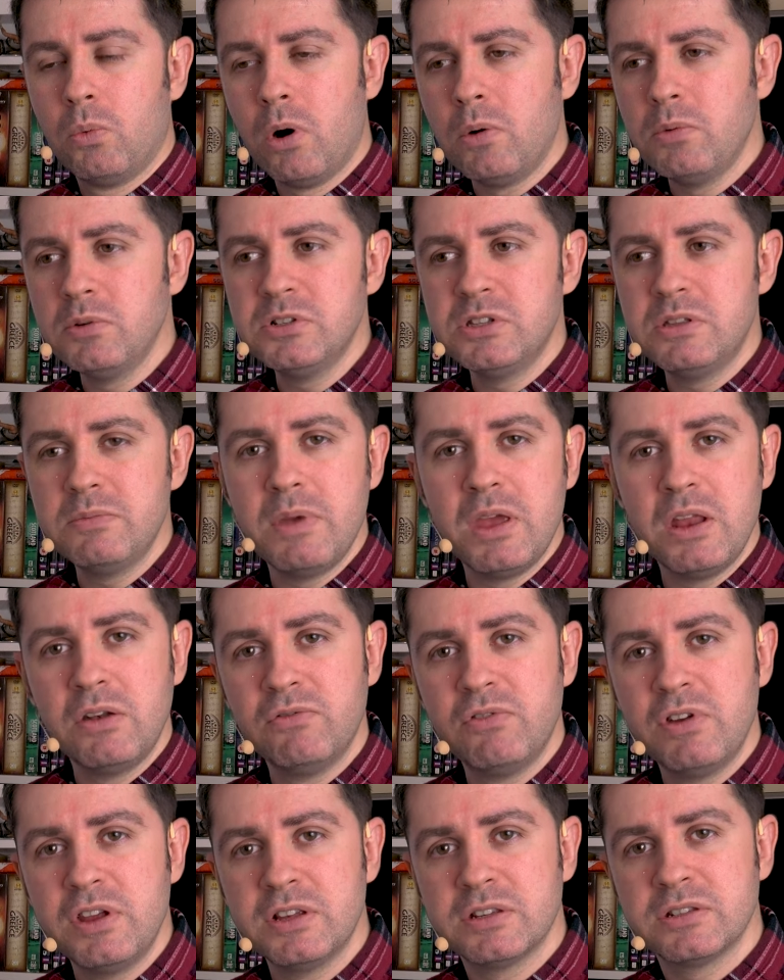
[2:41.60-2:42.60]
What was the
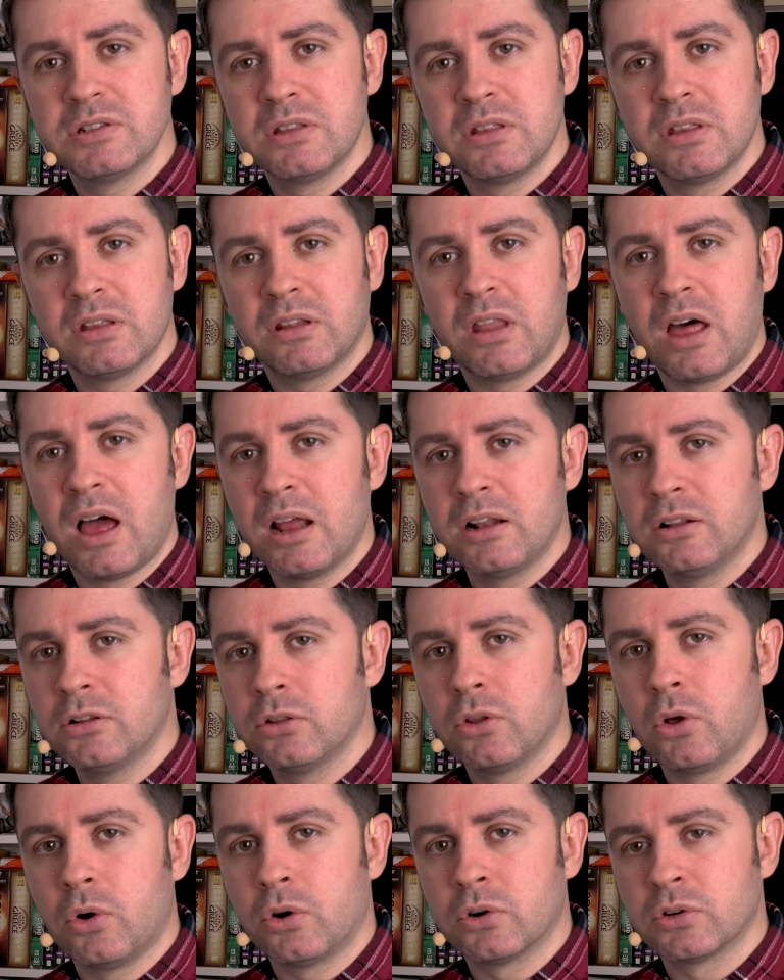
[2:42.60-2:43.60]
main reason the
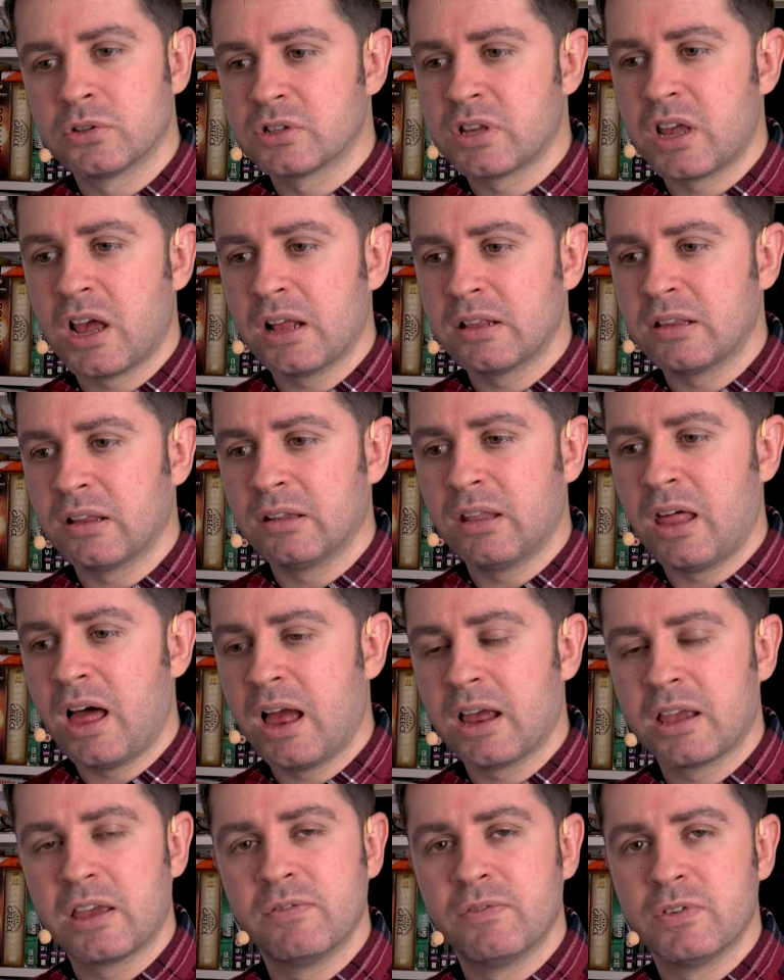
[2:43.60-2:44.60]
landlords had a
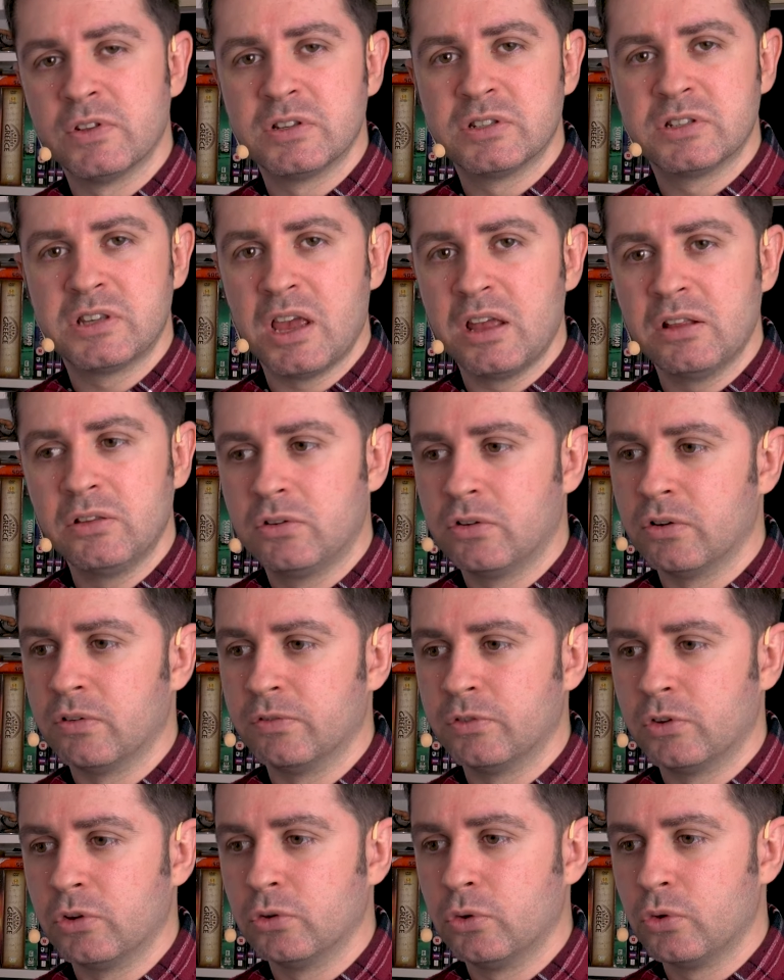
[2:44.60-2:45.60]
lack of
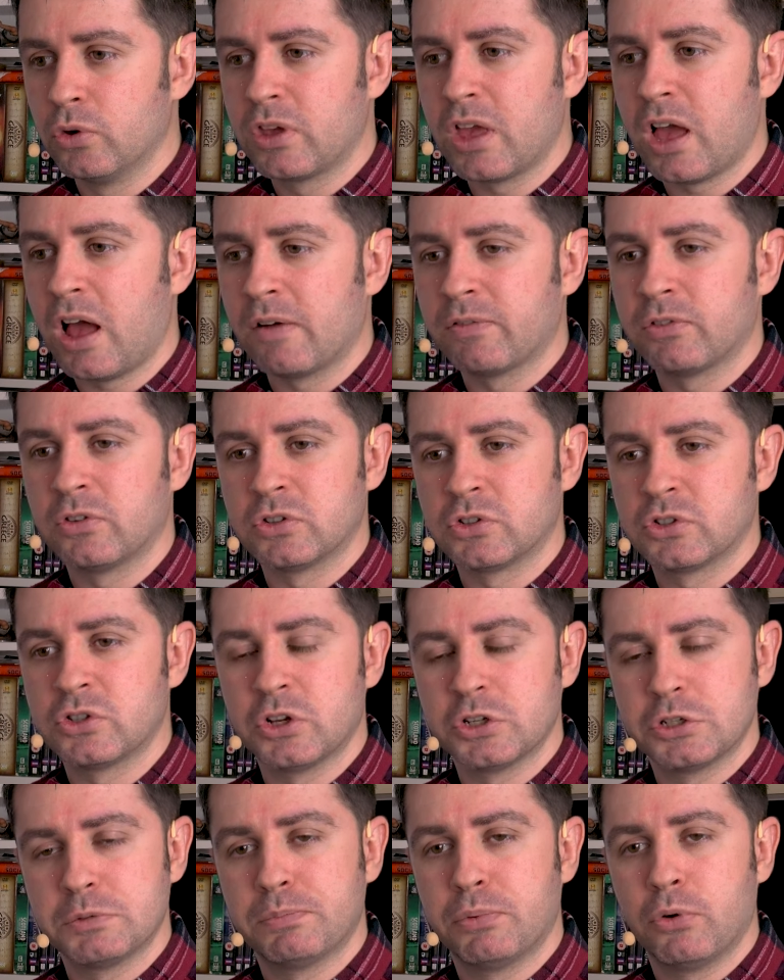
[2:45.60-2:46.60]
incentive to look after
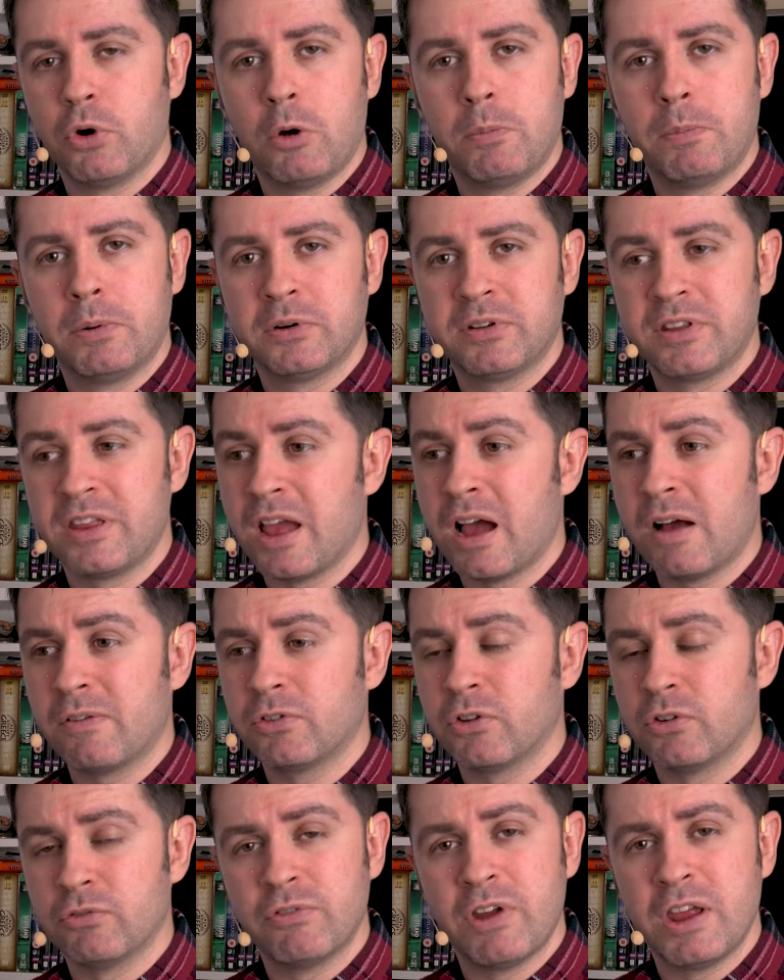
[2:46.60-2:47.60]
such property
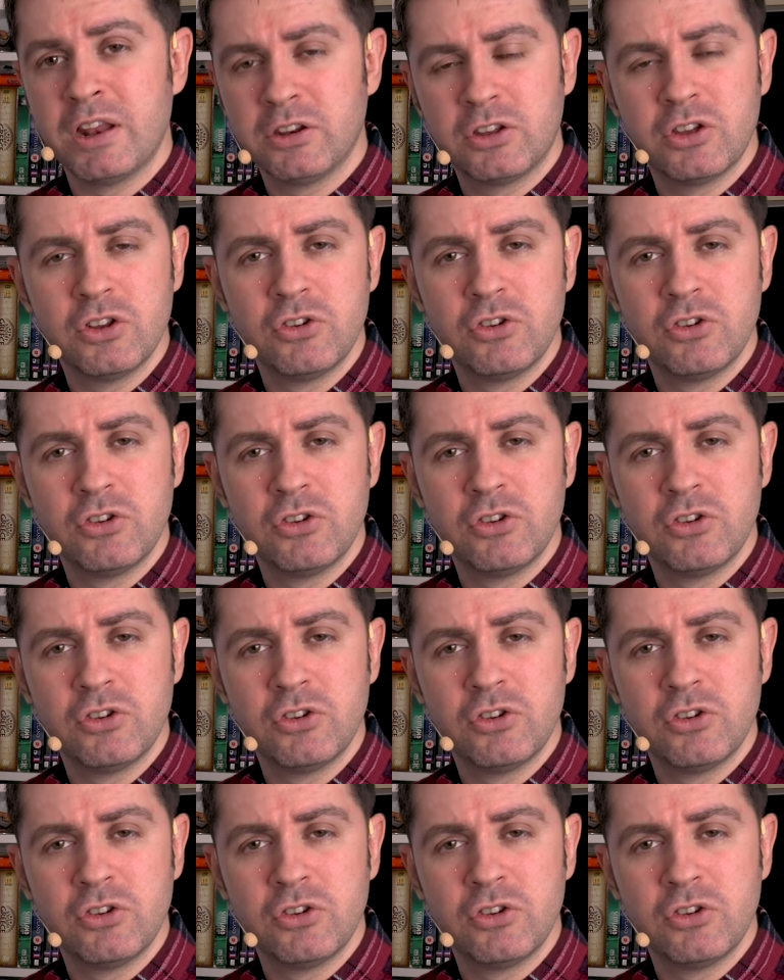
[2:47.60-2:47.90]
after rent